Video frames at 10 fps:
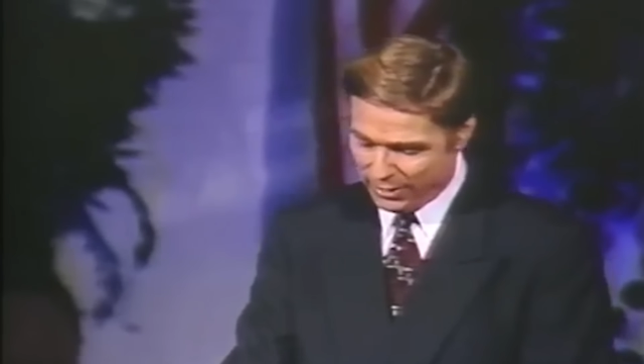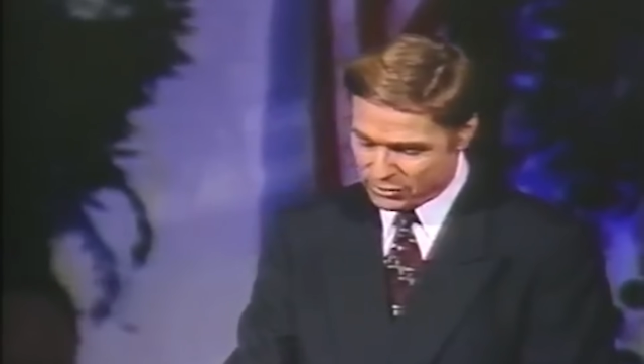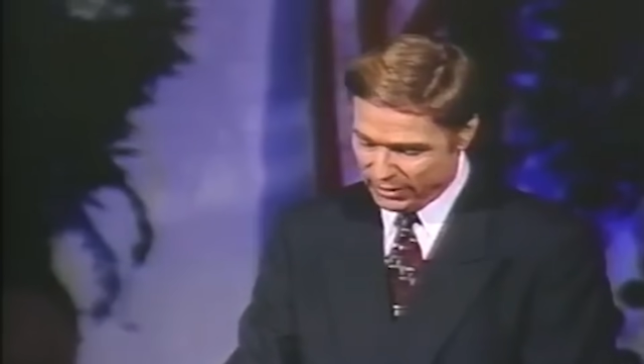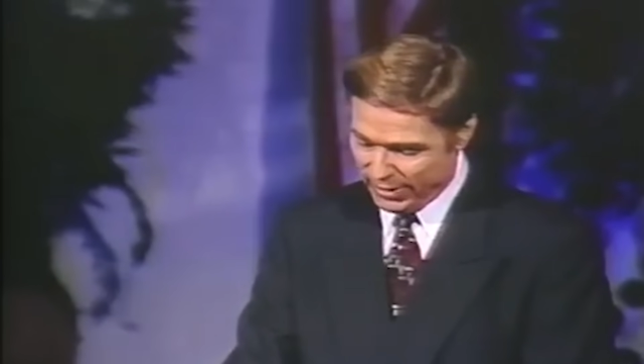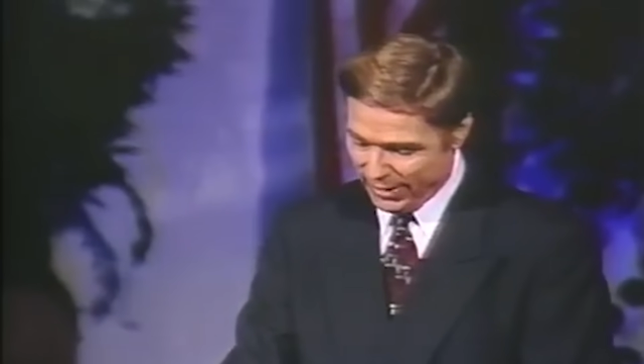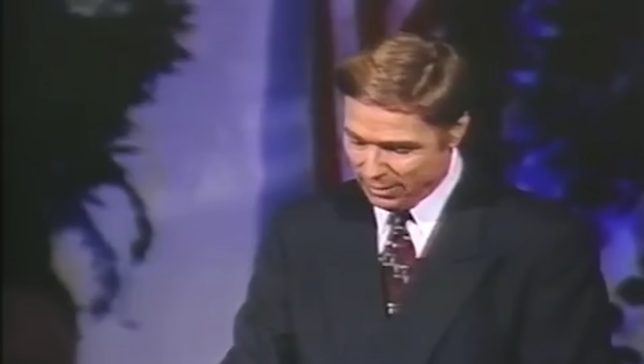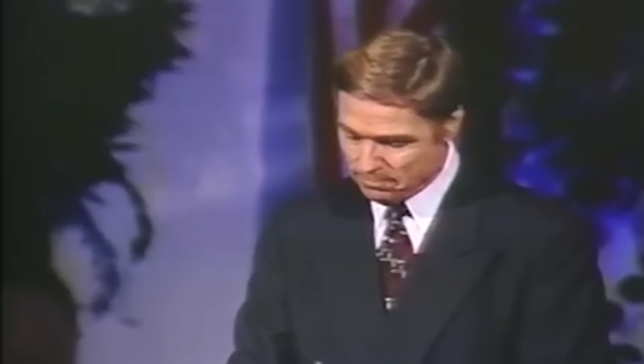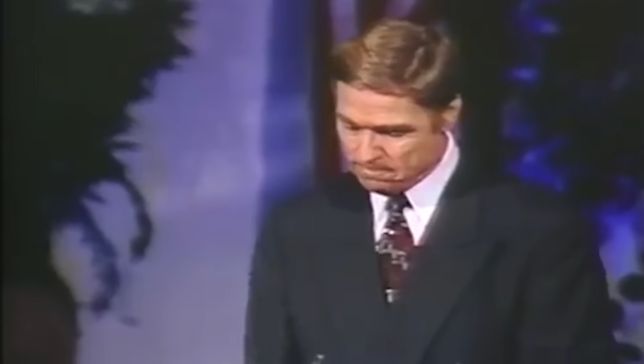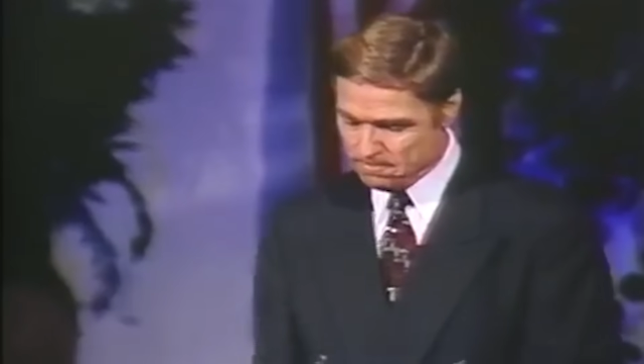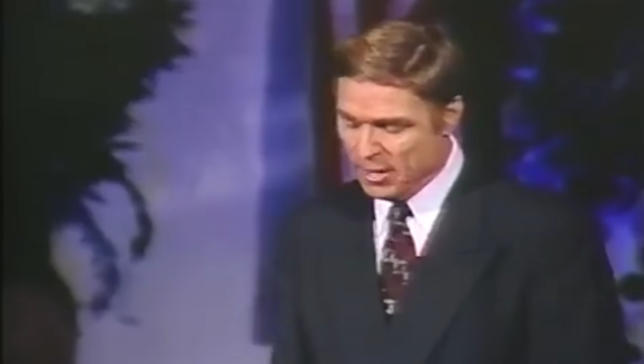is a
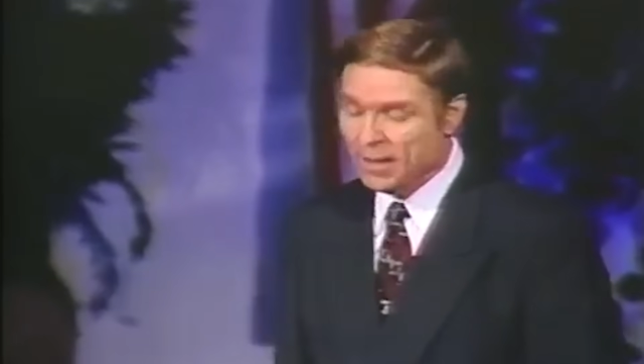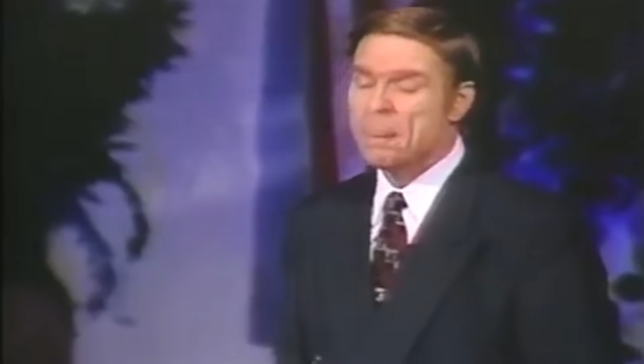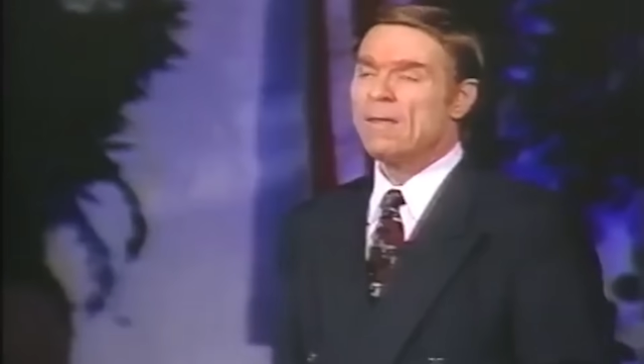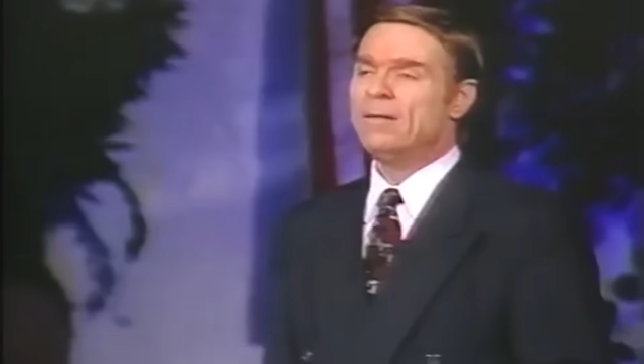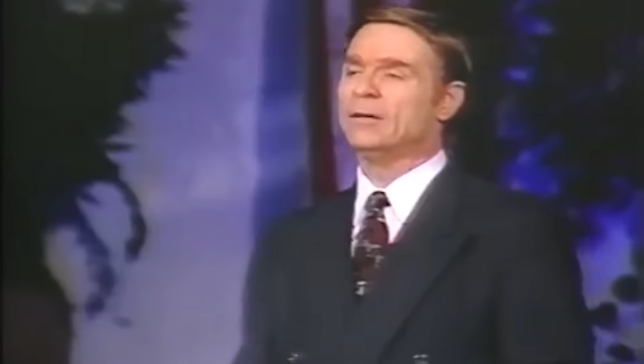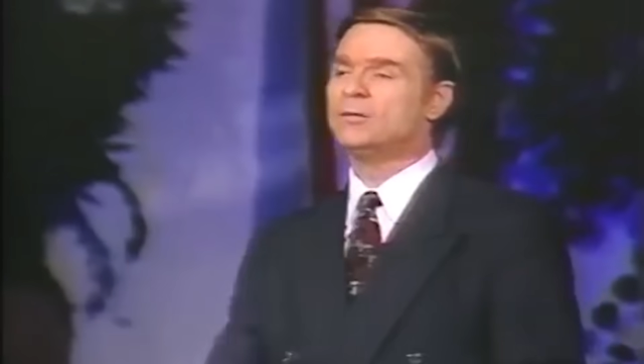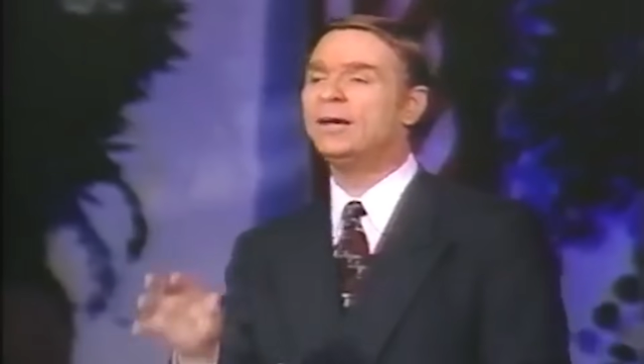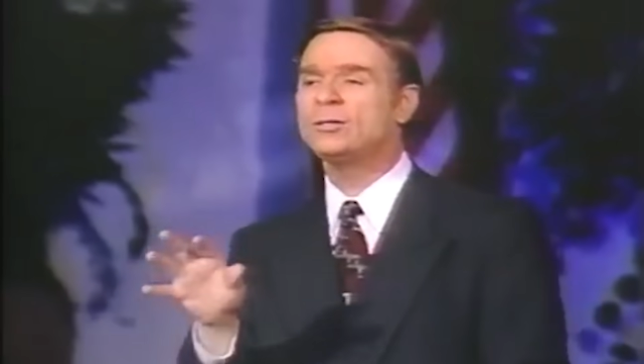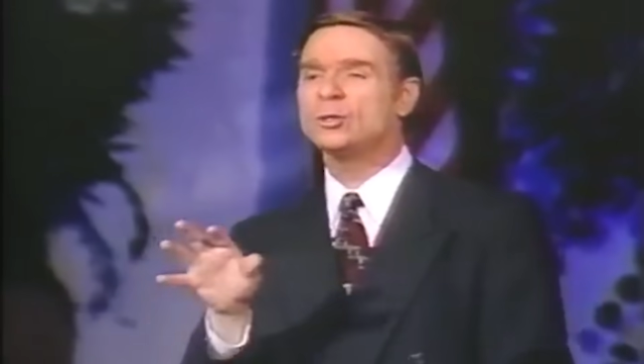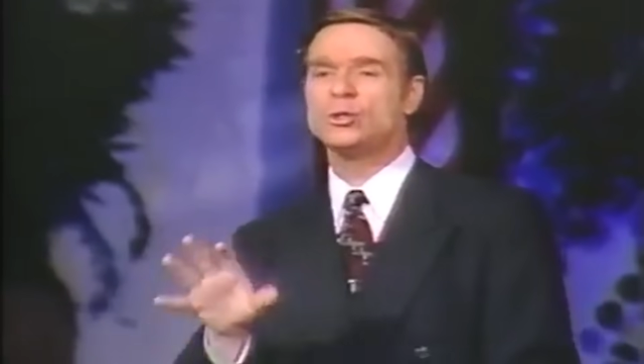game that
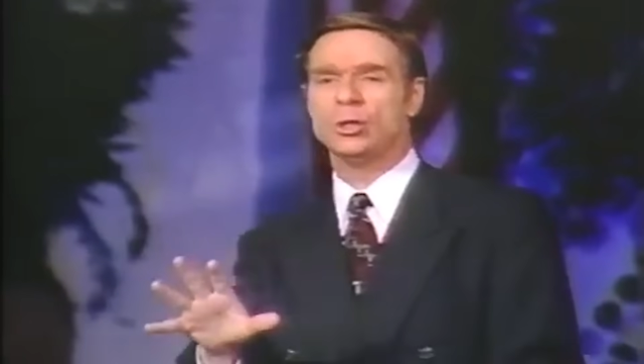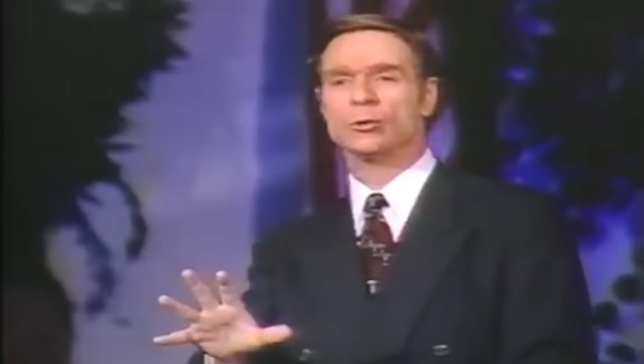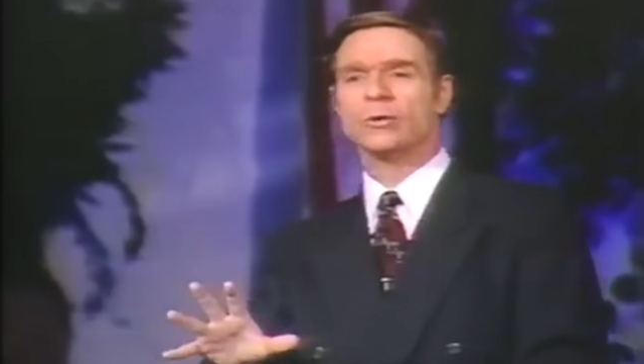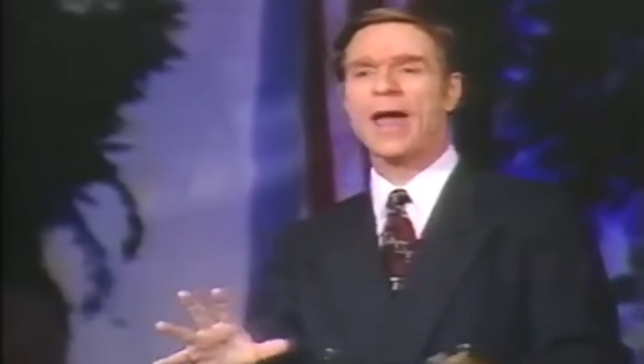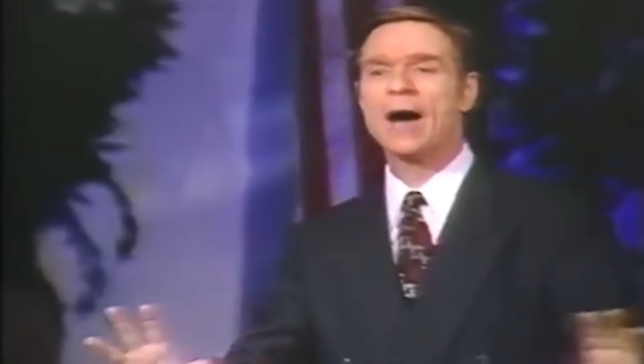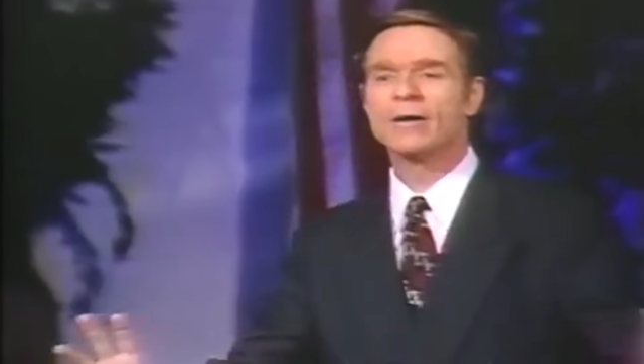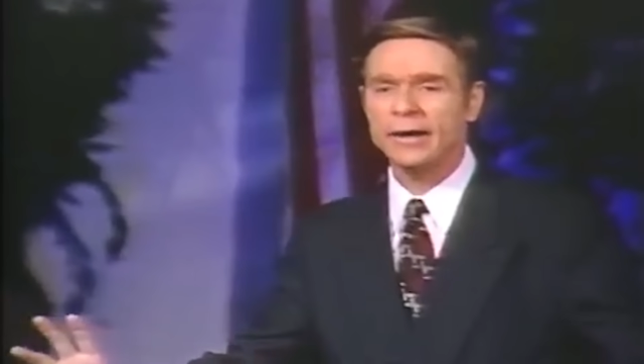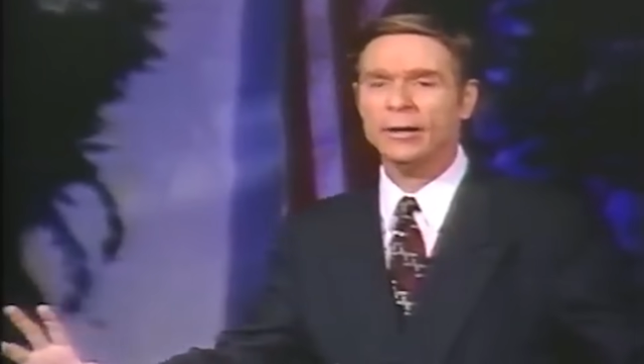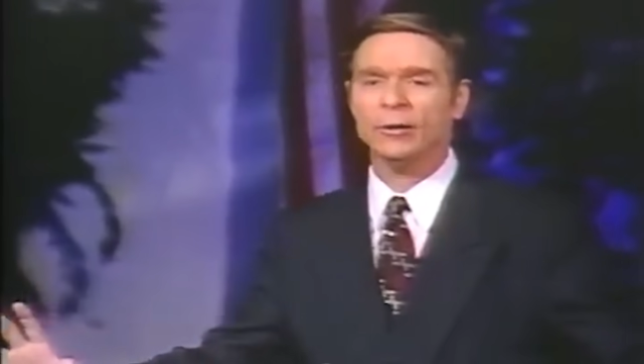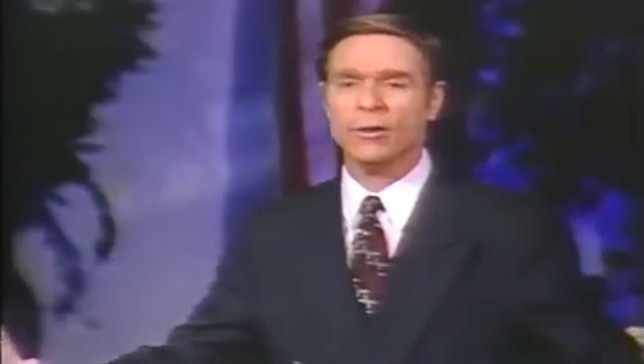teaches children how to
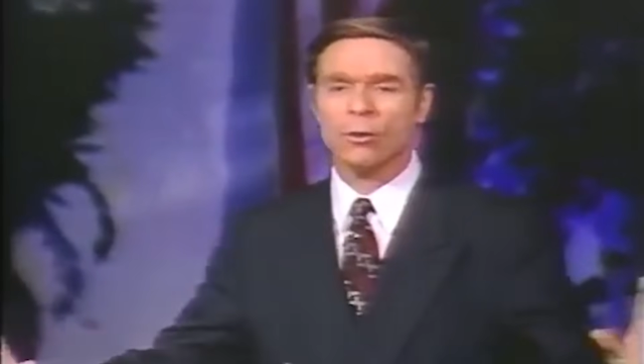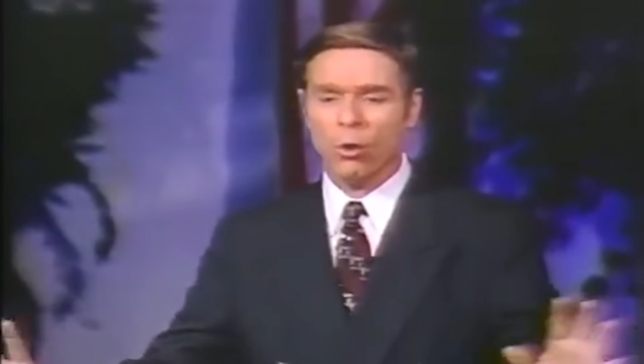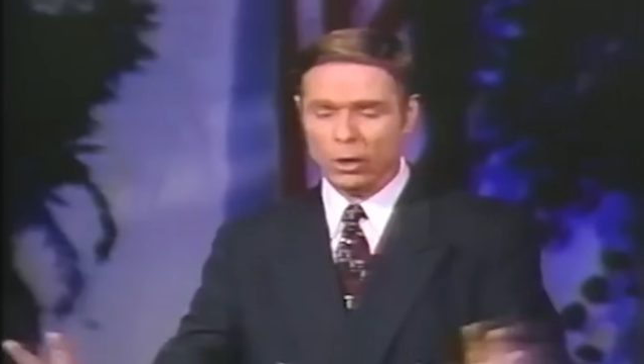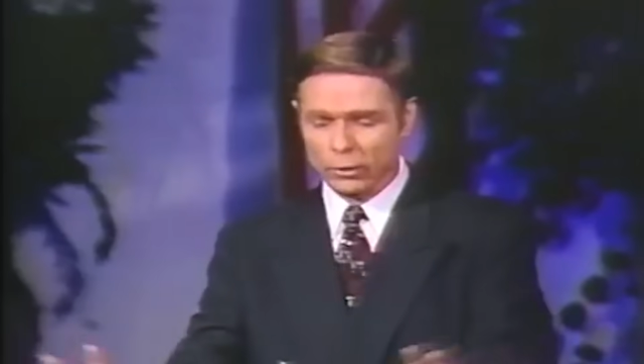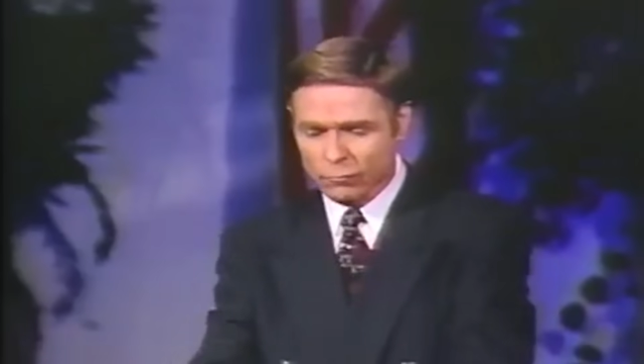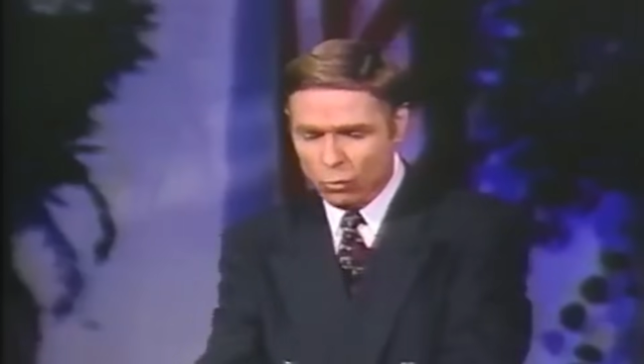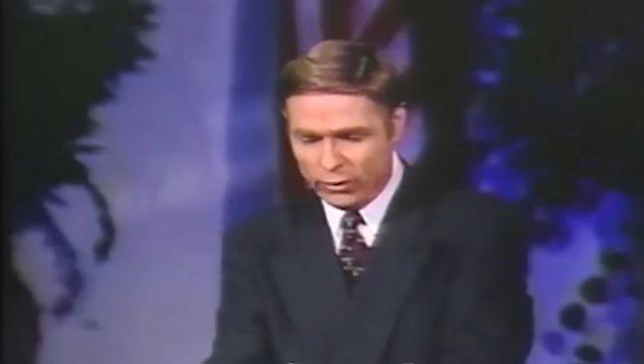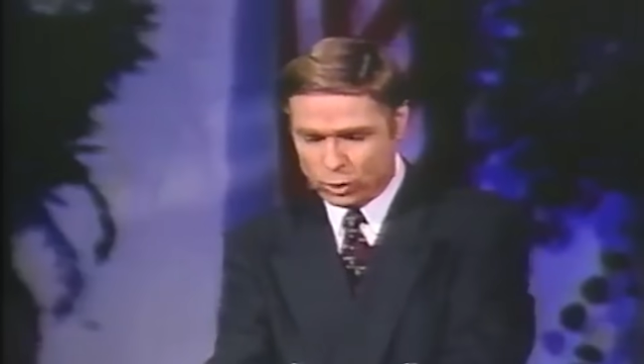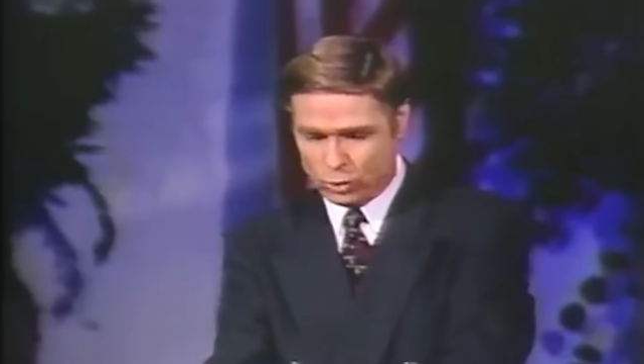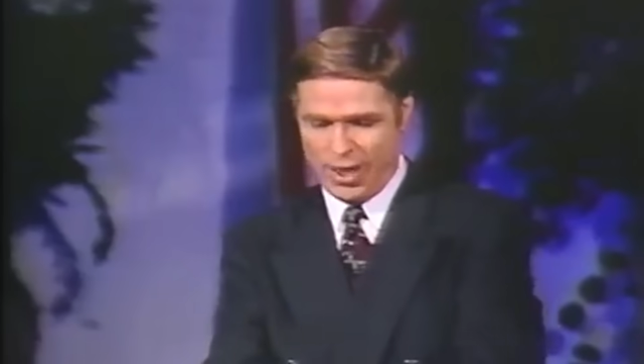enter into the world of
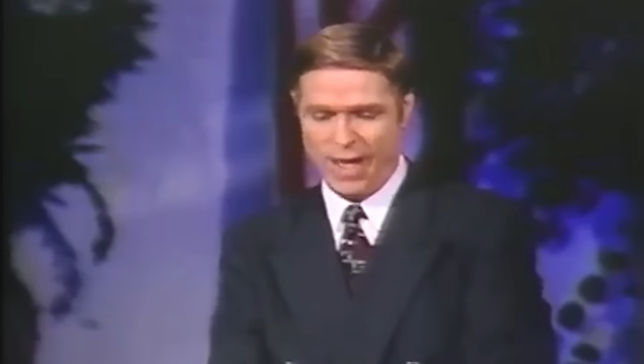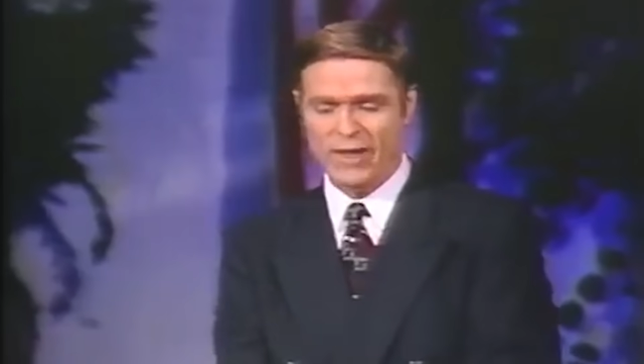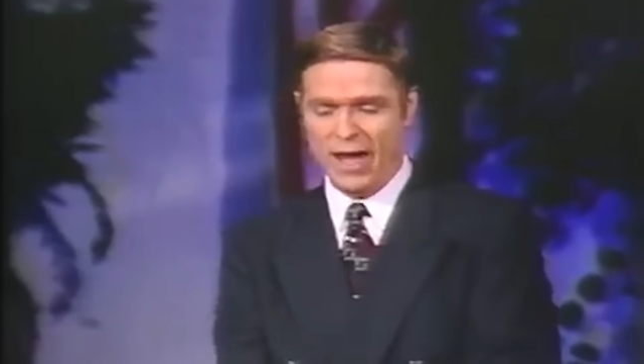witchcraft,